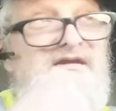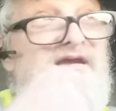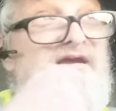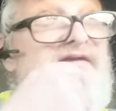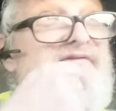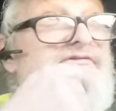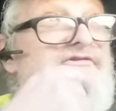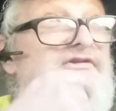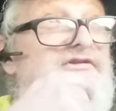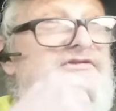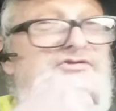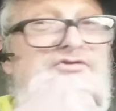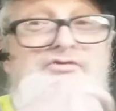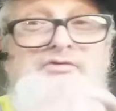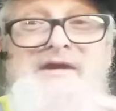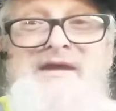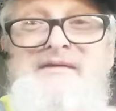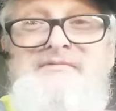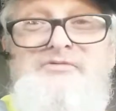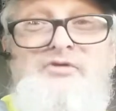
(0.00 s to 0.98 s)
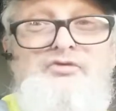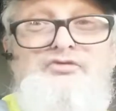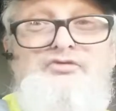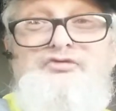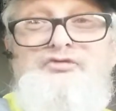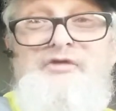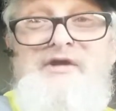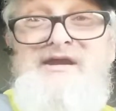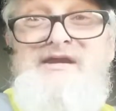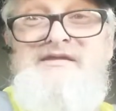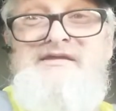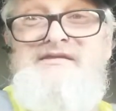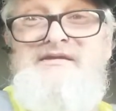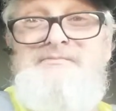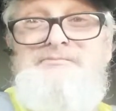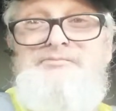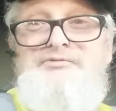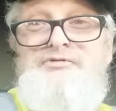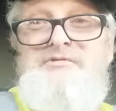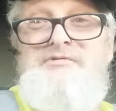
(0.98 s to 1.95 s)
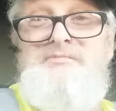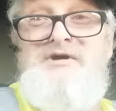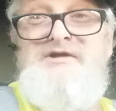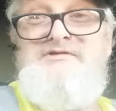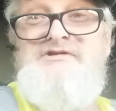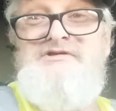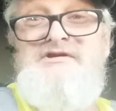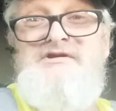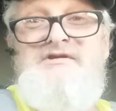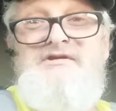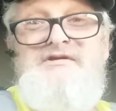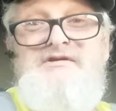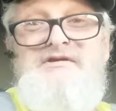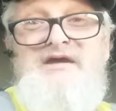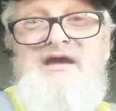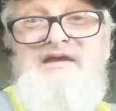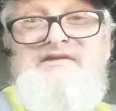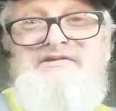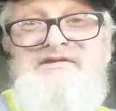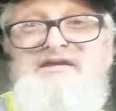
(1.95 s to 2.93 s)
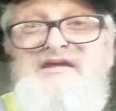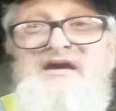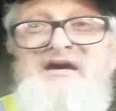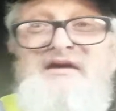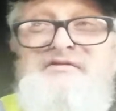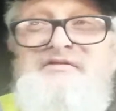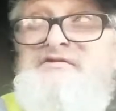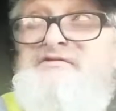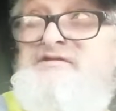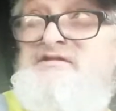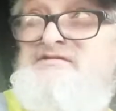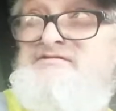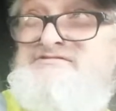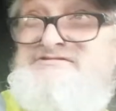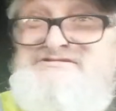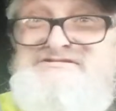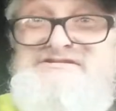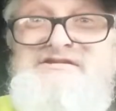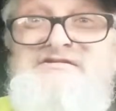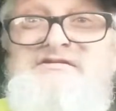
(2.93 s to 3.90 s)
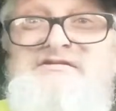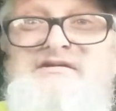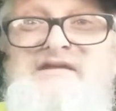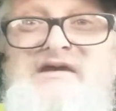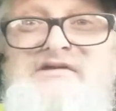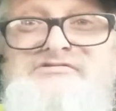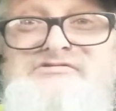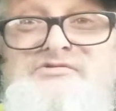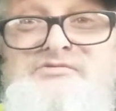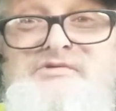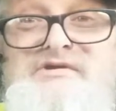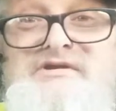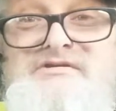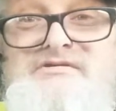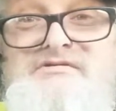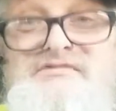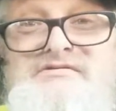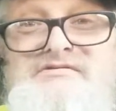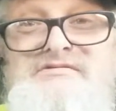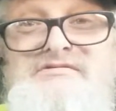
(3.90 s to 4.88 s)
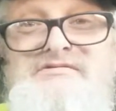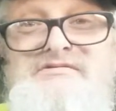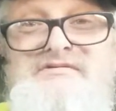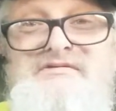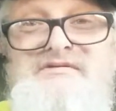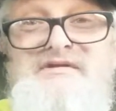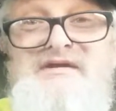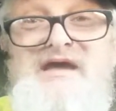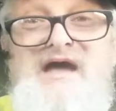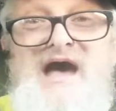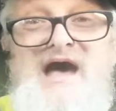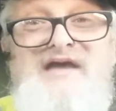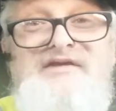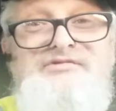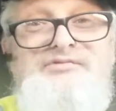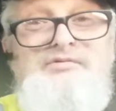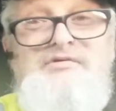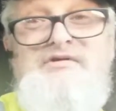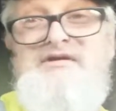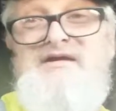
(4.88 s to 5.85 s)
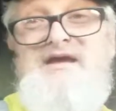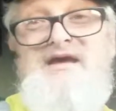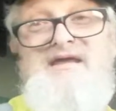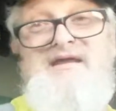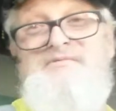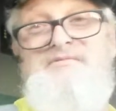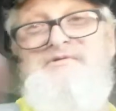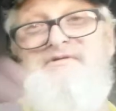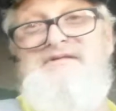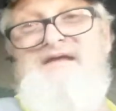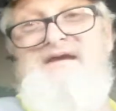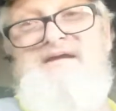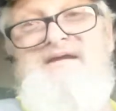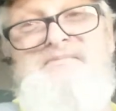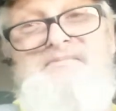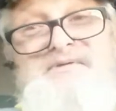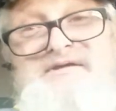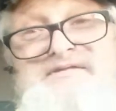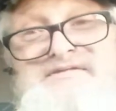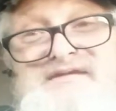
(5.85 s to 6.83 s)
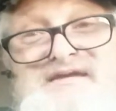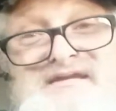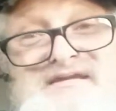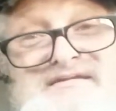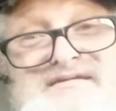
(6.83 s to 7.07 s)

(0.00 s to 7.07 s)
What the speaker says: I said, you have no training then, pretty much. I said, other than staring out the window. I swear to God, I wouldn't lie about that.